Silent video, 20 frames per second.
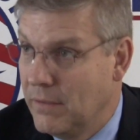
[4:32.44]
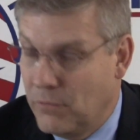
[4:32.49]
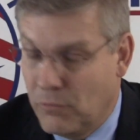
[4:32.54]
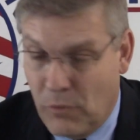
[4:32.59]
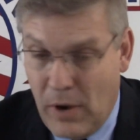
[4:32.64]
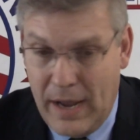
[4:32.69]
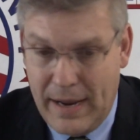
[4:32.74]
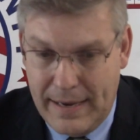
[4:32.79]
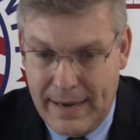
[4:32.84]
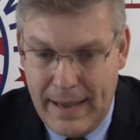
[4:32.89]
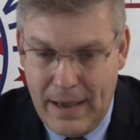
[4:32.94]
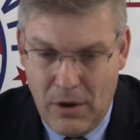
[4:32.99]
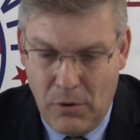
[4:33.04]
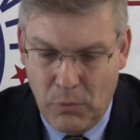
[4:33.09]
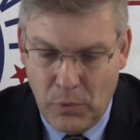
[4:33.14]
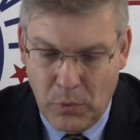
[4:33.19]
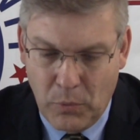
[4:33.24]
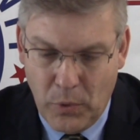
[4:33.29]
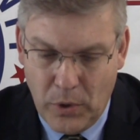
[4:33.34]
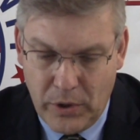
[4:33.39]
Right now,
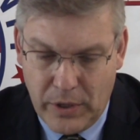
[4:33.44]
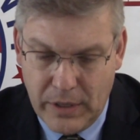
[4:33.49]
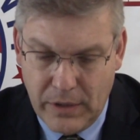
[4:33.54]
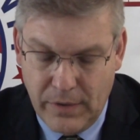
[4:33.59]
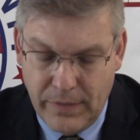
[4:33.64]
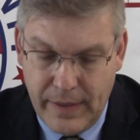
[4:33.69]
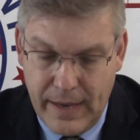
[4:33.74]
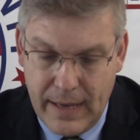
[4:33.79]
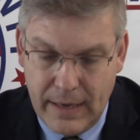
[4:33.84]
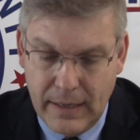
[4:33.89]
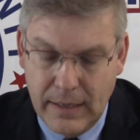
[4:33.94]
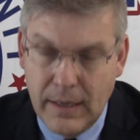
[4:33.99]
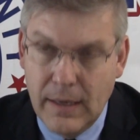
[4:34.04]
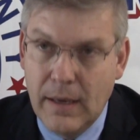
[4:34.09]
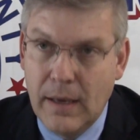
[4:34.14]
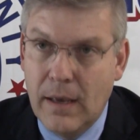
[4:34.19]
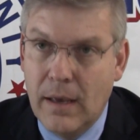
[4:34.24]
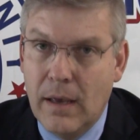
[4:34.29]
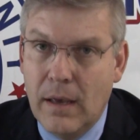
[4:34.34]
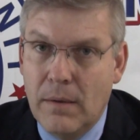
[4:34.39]
we're working on that.
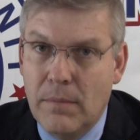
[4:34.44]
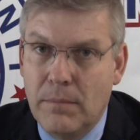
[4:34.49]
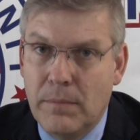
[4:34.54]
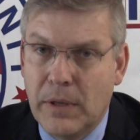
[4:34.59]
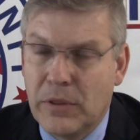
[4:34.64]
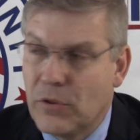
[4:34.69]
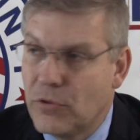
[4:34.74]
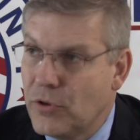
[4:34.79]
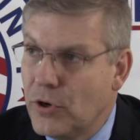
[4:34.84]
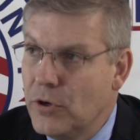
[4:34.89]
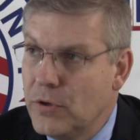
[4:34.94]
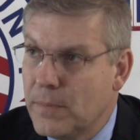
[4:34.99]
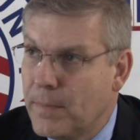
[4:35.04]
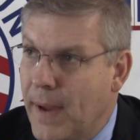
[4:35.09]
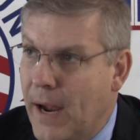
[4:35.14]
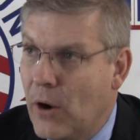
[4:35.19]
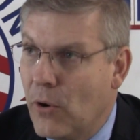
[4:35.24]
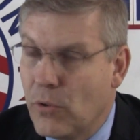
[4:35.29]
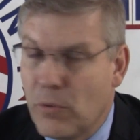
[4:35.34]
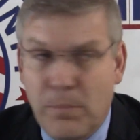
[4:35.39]
But the third, the
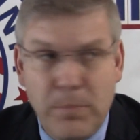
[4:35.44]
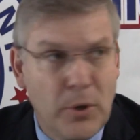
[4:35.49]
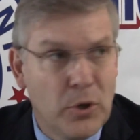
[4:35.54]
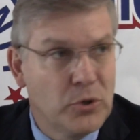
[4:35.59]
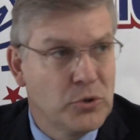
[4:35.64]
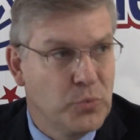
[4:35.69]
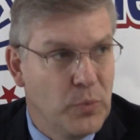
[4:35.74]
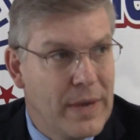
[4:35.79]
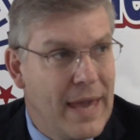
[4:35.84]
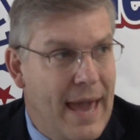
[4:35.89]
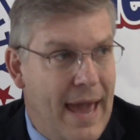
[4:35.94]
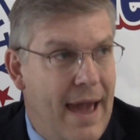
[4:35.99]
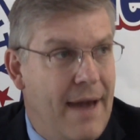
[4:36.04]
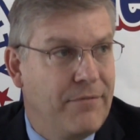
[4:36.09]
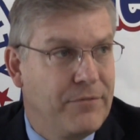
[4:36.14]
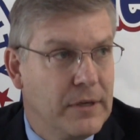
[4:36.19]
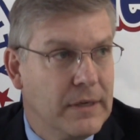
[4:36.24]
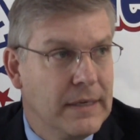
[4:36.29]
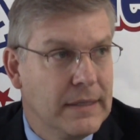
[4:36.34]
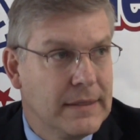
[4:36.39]
power of the purse, we
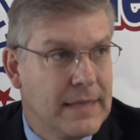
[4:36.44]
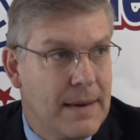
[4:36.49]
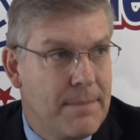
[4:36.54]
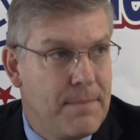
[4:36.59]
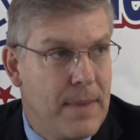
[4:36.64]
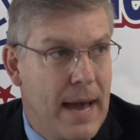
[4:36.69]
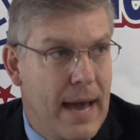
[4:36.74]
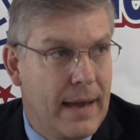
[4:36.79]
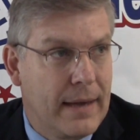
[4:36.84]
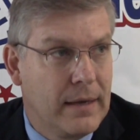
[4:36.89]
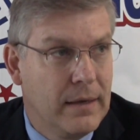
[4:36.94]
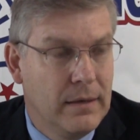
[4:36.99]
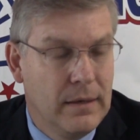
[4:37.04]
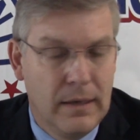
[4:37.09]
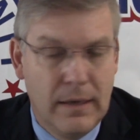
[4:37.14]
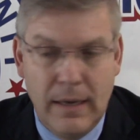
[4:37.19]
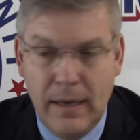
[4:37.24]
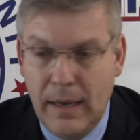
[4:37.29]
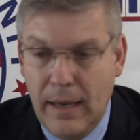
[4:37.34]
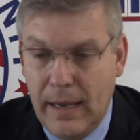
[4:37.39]
have to get that back.
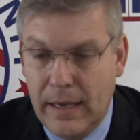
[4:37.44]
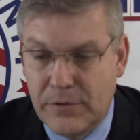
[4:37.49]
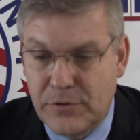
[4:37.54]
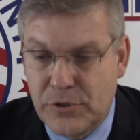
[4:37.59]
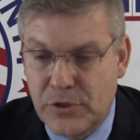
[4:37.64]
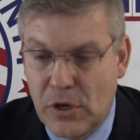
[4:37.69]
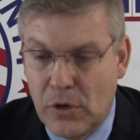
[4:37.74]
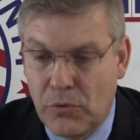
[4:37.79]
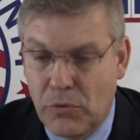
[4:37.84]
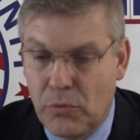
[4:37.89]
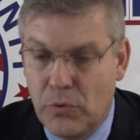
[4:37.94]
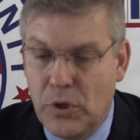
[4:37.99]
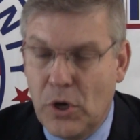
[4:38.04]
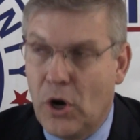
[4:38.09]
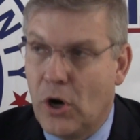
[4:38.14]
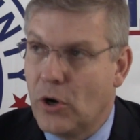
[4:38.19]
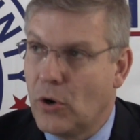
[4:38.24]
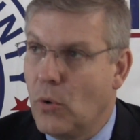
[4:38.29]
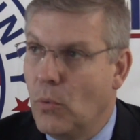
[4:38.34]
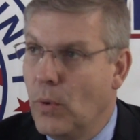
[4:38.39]
And so through the
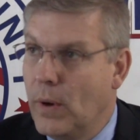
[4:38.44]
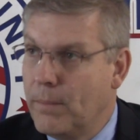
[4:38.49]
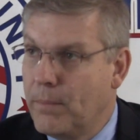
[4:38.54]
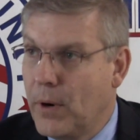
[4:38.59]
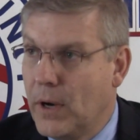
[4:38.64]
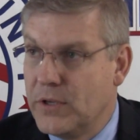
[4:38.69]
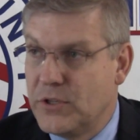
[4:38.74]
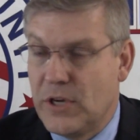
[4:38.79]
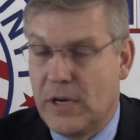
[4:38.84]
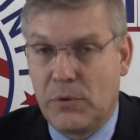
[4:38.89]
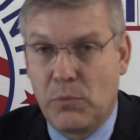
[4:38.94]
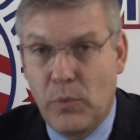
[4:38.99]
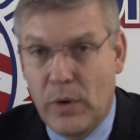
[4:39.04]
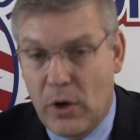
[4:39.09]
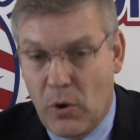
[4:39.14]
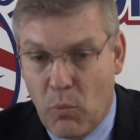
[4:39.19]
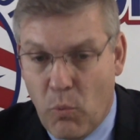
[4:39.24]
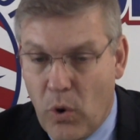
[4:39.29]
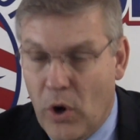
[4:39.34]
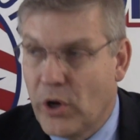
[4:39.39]
Article 1 project, we
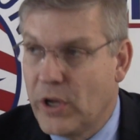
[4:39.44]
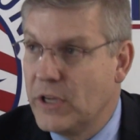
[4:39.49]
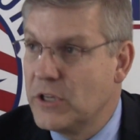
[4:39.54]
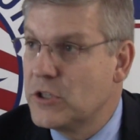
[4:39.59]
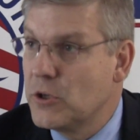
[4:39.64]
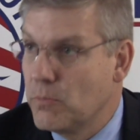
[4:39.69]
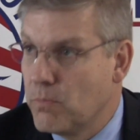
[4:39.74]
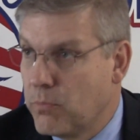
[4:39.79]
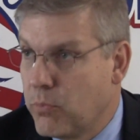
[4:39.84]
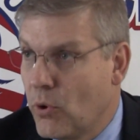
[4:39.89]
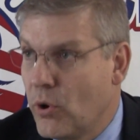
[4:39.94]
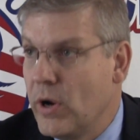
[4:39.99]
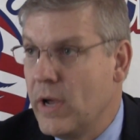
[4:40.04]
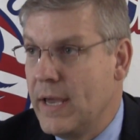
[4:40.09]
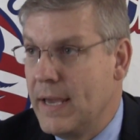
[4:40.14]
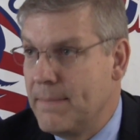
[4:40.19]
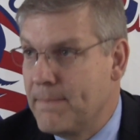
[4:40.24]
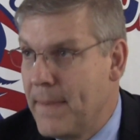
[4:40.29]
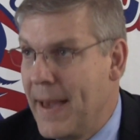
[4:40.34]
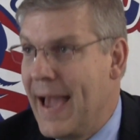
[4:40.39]
are working to
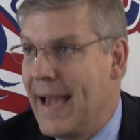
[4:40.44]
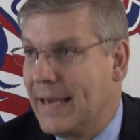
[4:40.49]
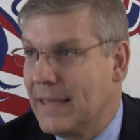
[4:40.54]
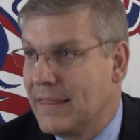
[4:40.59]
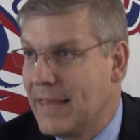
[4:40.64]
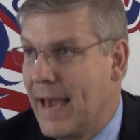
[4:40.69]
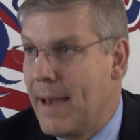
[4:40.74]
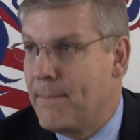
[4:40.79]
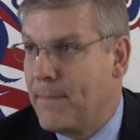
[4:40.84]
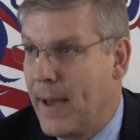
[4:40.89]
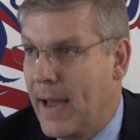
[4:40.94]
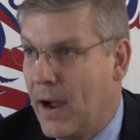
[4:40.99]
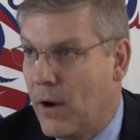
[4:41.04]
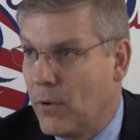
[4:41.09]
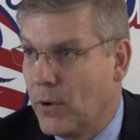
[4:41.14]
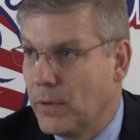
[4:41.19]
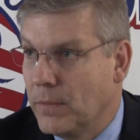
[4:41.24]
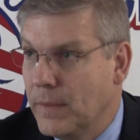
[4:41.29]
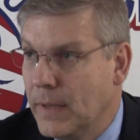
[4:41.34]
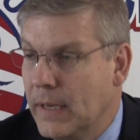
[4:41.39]
bring back that
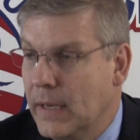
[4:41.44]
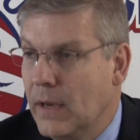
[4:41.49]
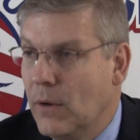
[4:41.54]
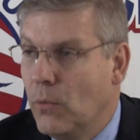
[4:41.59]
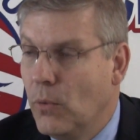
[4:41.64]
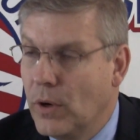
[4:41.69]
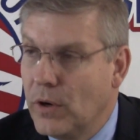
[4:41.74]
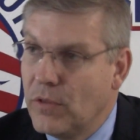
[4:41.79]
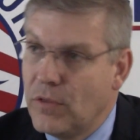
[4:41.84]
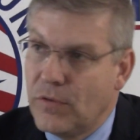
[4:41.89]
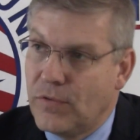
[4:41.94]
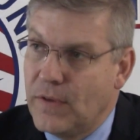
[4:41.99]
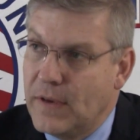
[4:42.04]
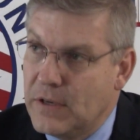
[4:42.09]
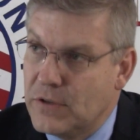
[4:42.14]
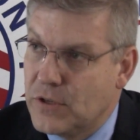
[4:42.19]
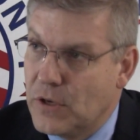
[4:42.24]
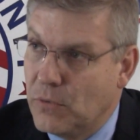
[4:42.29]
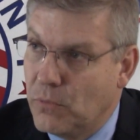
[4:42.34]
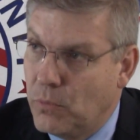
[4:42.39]
power. One of the
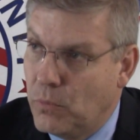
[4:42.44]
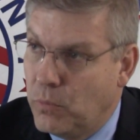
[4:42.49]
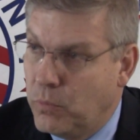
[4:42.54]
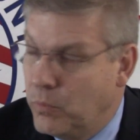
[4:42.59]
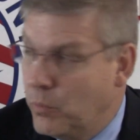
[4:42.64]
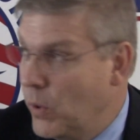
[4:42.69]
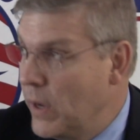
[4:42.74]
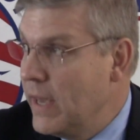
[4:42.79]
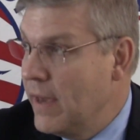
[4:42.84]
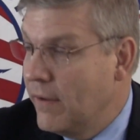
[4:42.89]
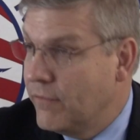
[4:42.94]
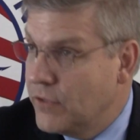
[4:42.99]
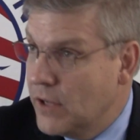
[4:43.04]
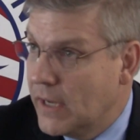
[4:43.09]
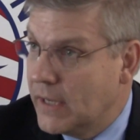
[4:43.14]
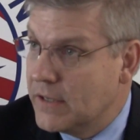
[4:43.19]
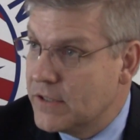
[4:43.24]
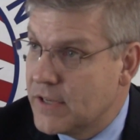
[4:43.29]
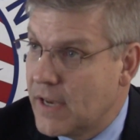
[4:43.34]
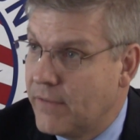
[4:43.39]
things that we have
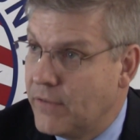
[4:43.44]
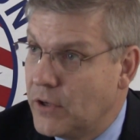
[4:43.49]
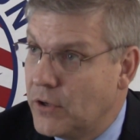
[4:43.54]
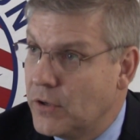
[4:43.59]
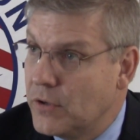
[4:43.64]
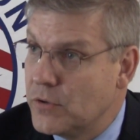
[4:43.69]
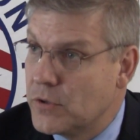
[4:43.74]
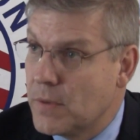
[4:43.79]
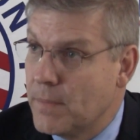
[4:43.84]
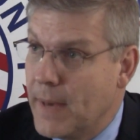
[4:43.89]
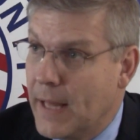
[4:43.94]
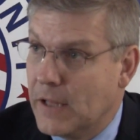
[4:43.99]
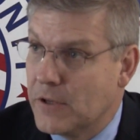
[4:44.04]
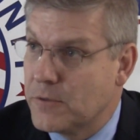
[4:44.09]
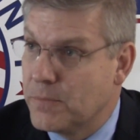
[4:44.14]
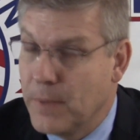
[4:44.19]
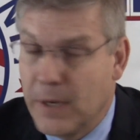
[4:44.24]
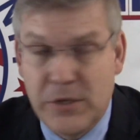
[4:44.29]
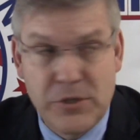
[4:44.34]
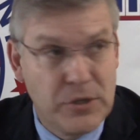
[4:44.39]
done is I've introduced a
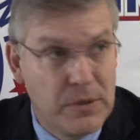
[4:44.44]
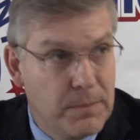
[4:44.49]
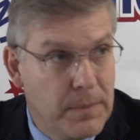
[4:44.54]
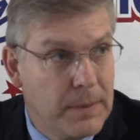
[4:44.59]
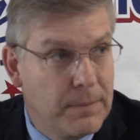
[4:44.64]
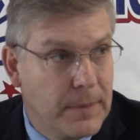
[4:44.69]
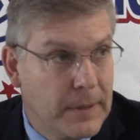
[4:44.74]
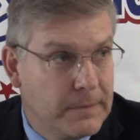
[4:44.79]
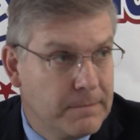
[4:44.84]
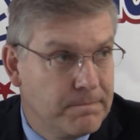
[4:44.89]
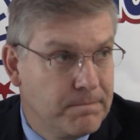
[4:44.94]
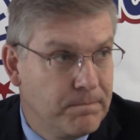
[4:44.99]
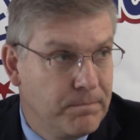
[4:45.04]
balanced budget amendment.